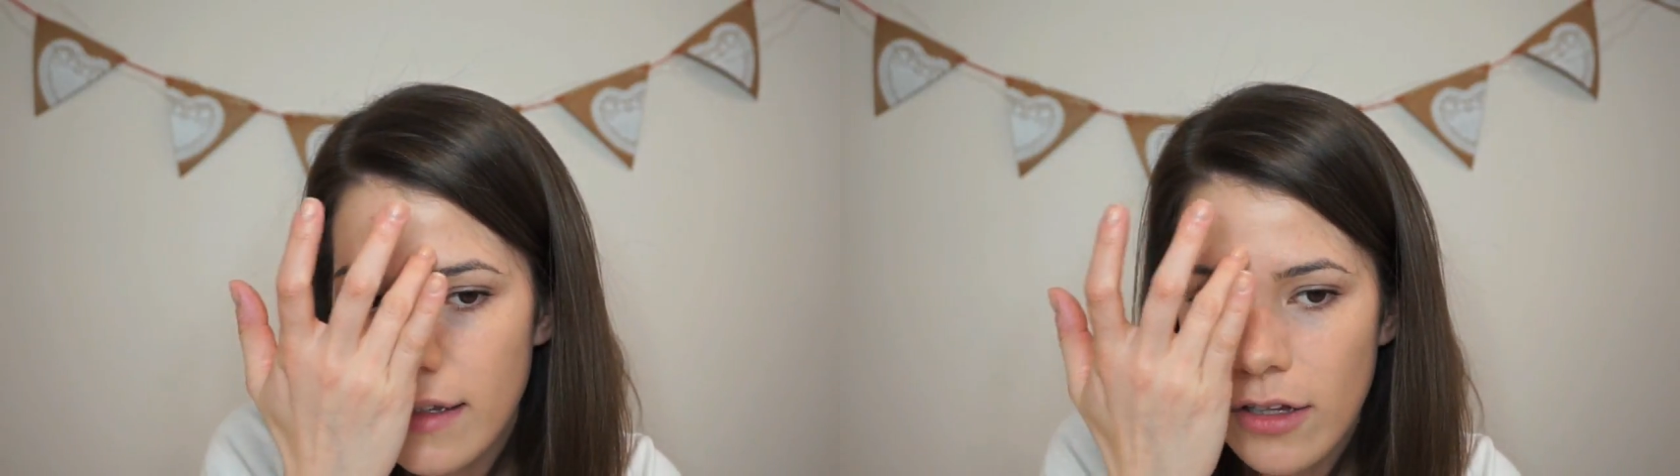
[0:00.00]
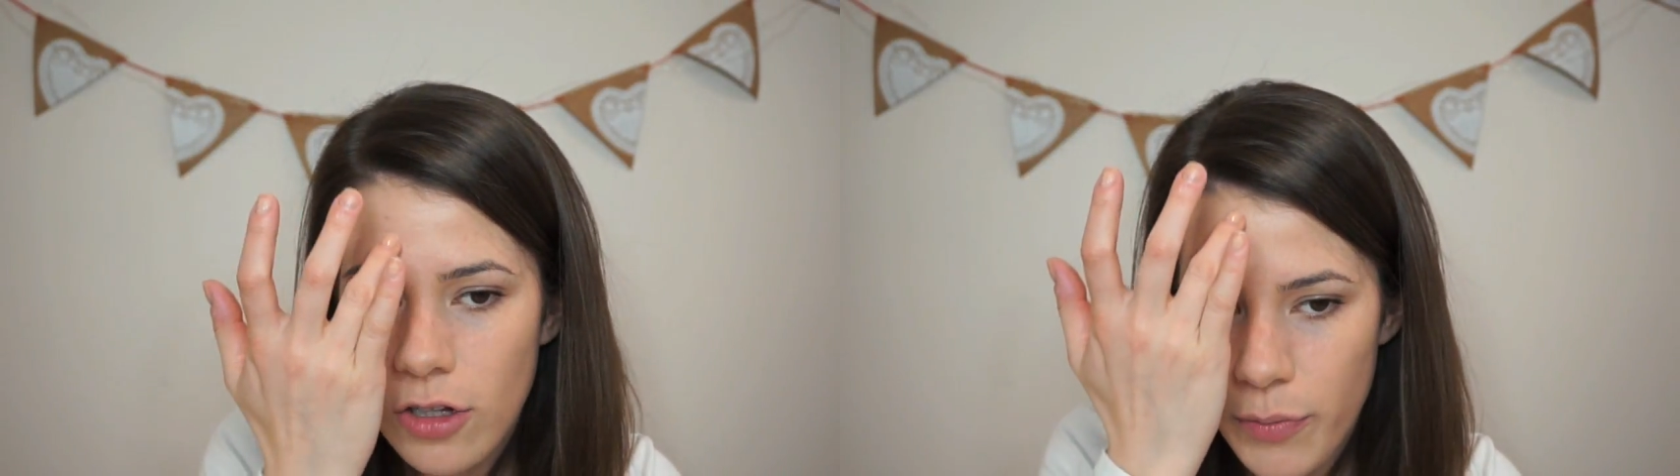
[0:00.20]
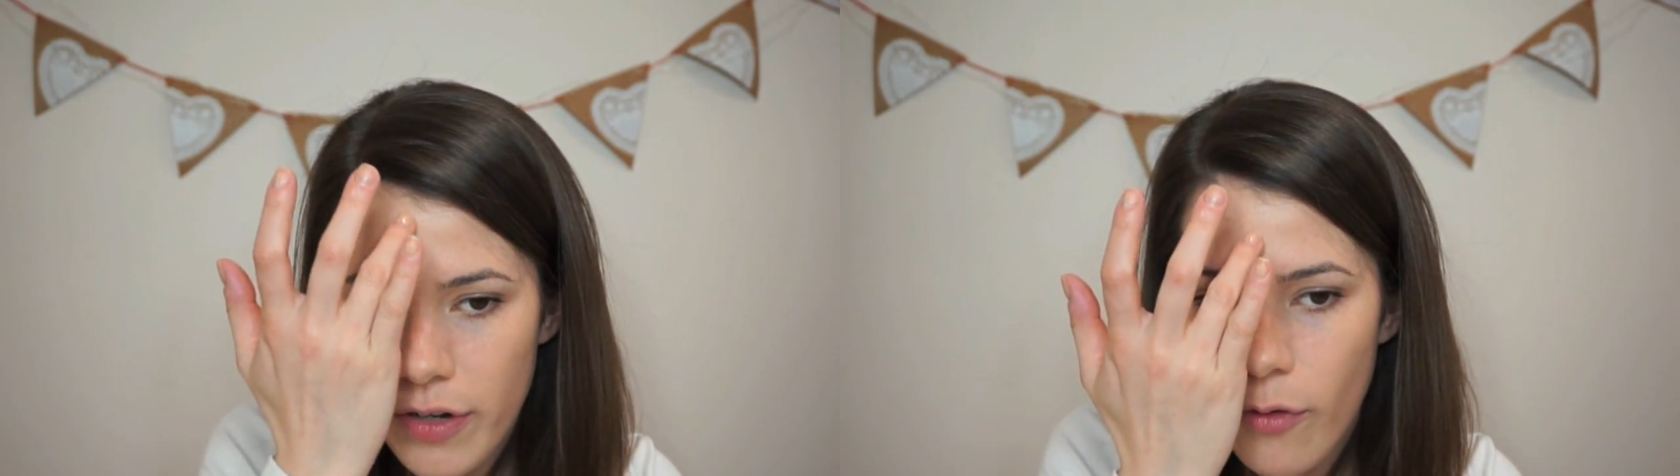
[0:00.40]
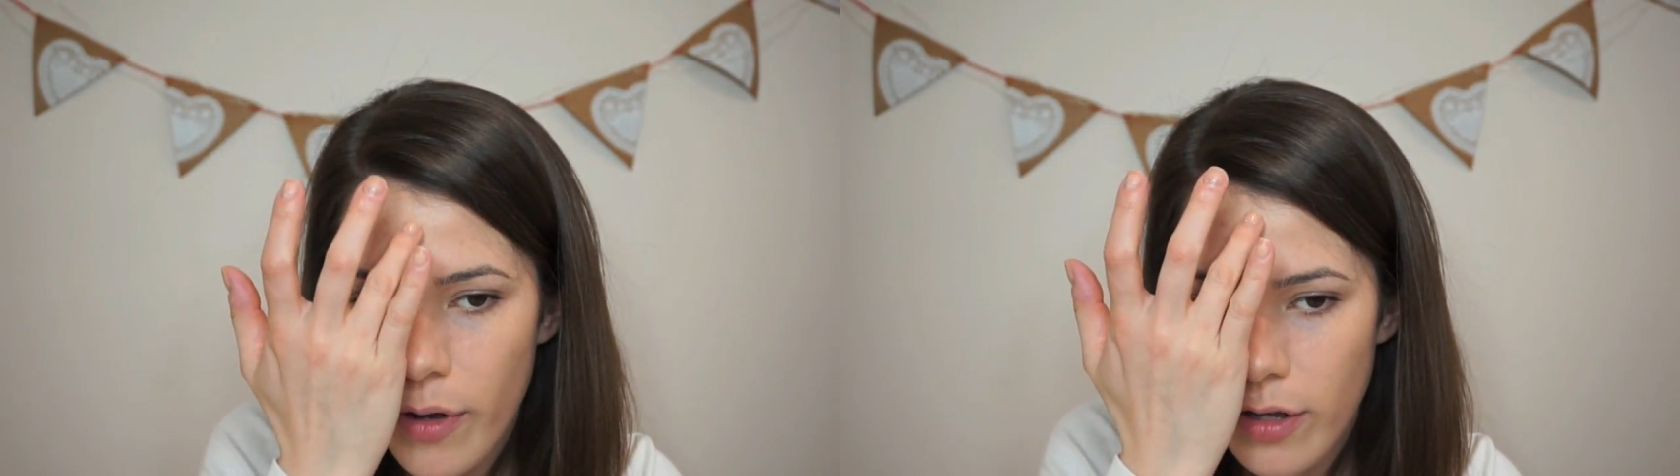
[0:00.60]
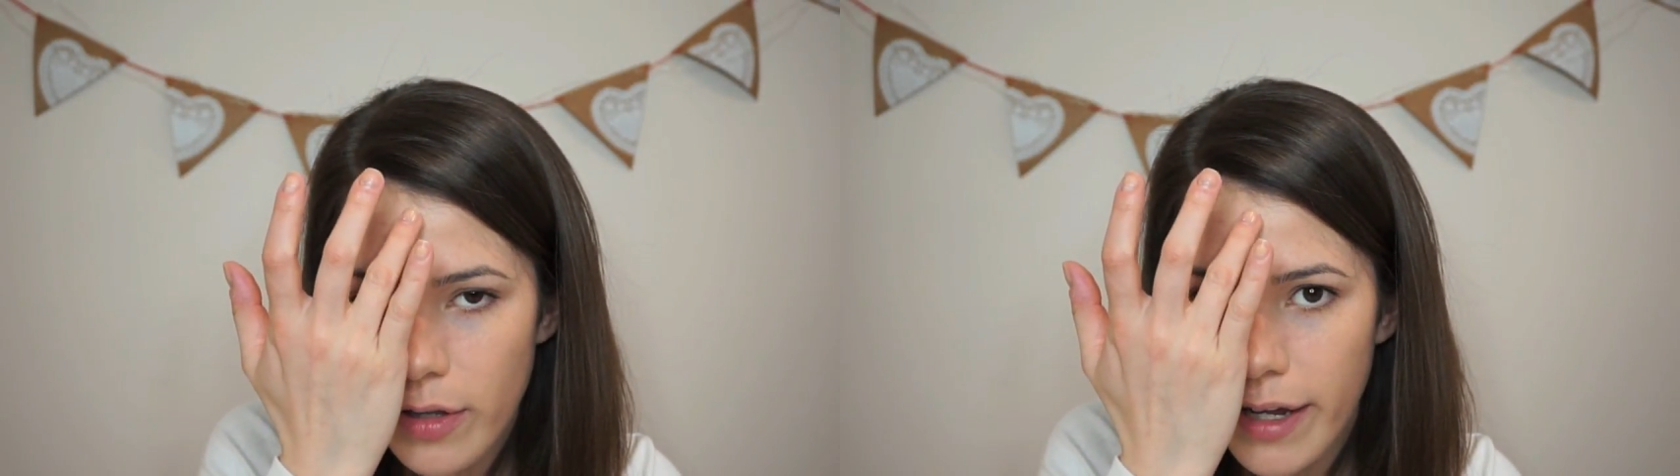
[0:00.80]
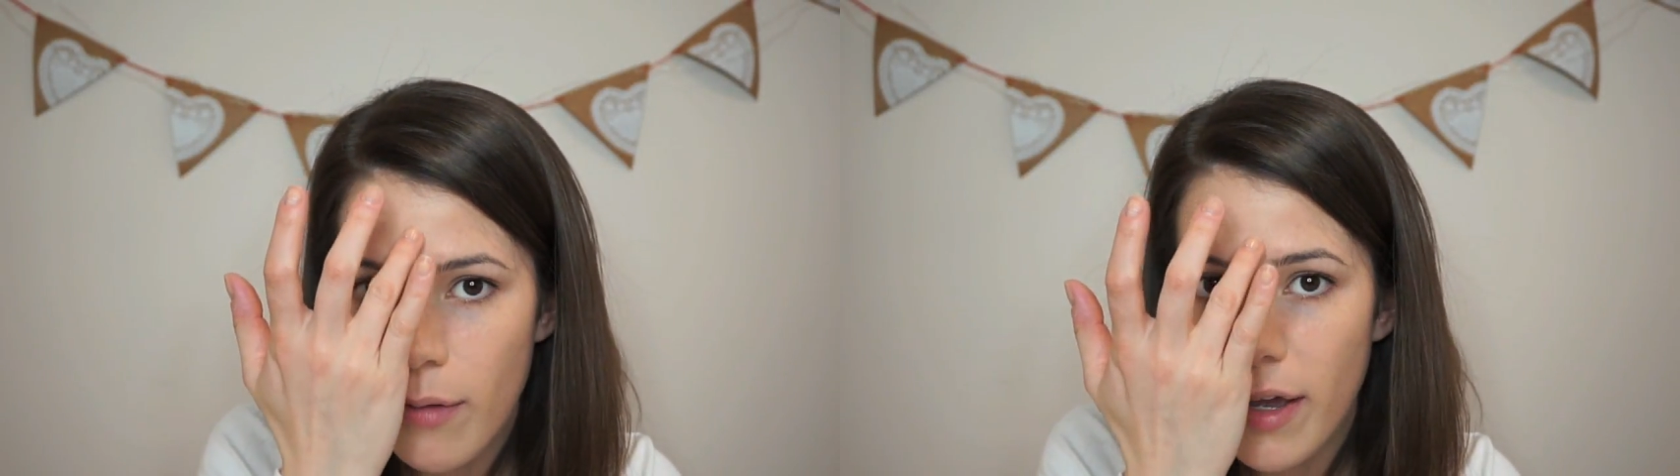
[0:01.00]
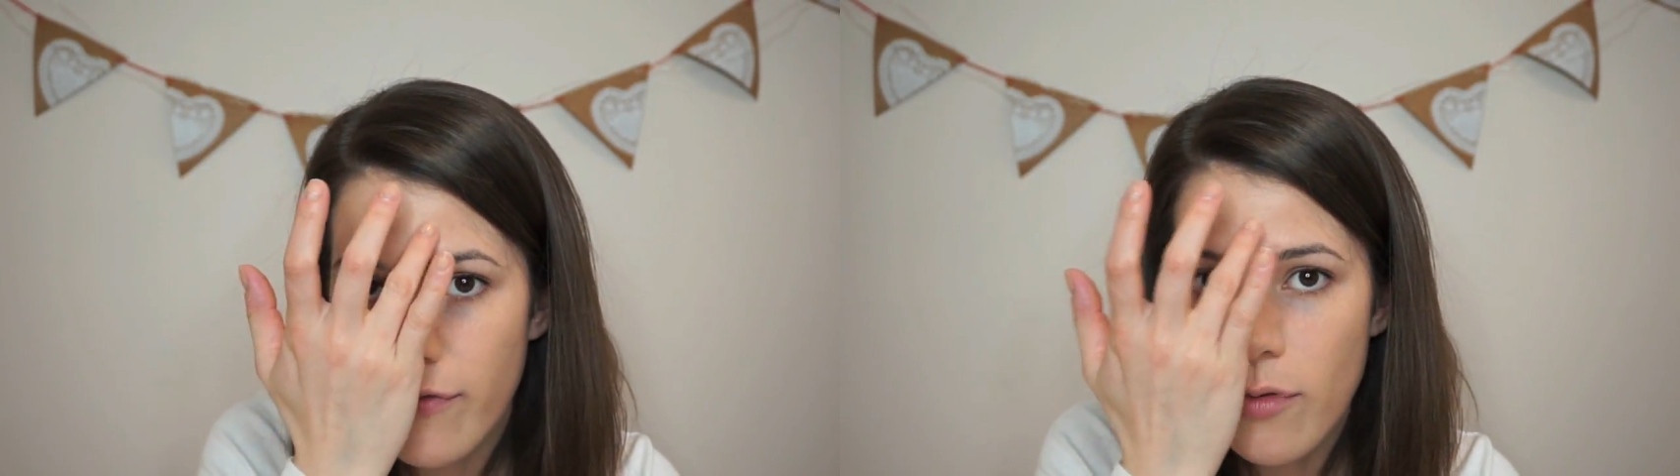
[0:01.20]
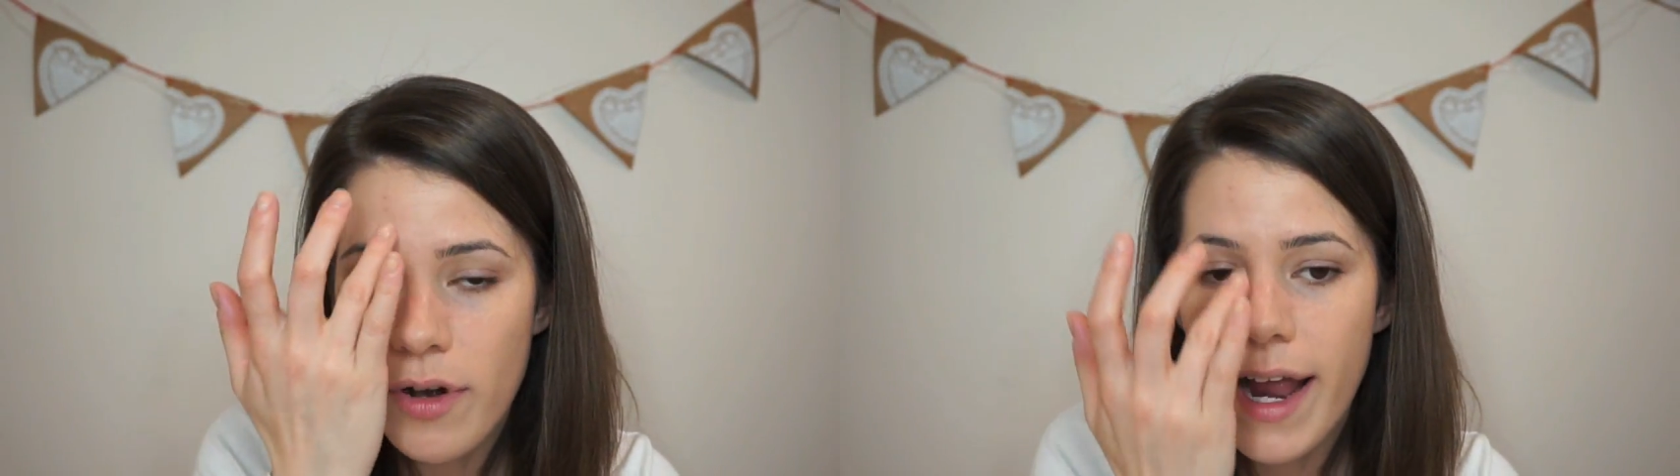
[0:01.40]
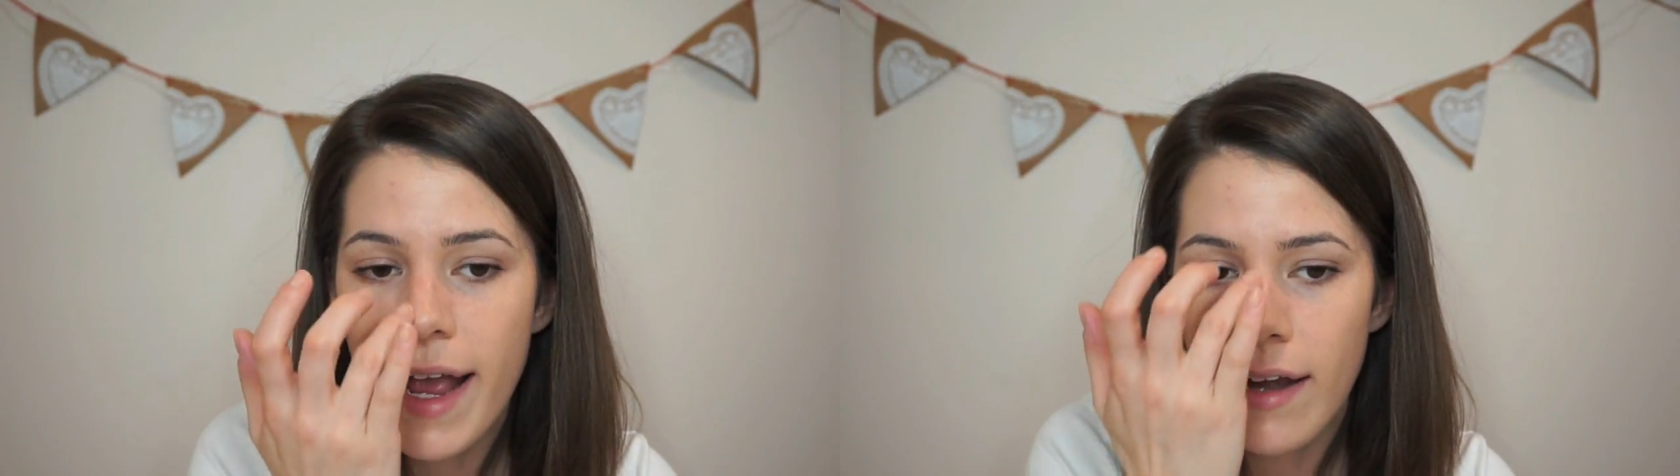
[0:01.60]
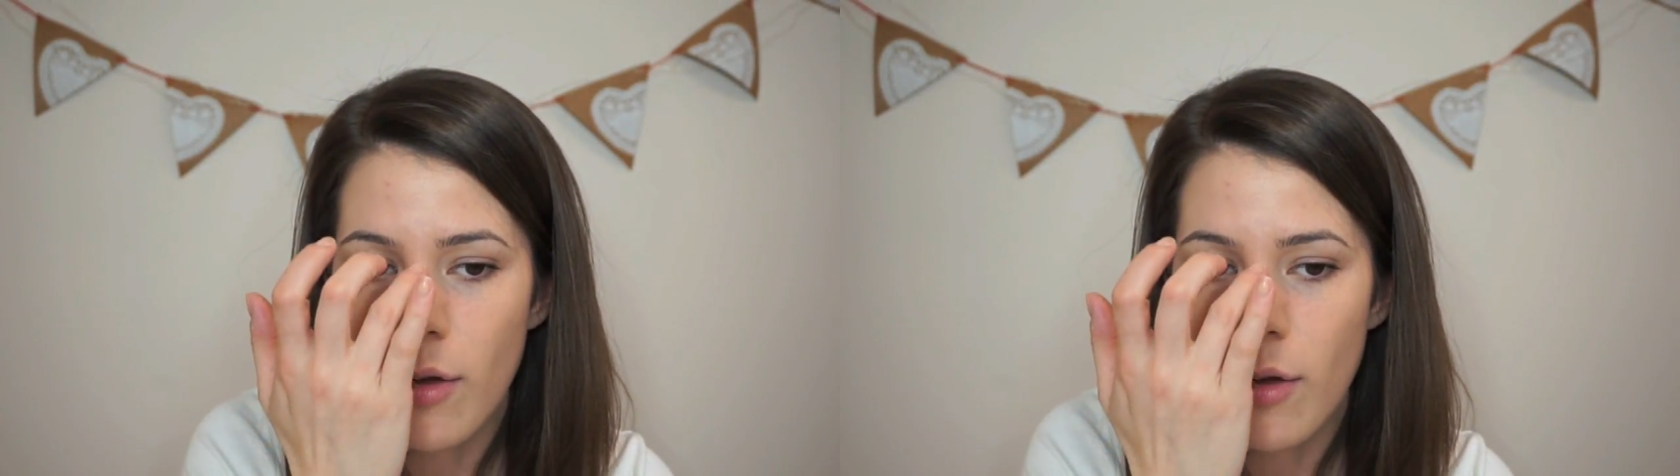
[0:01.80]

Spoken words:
a little bit of oil like on my forehead,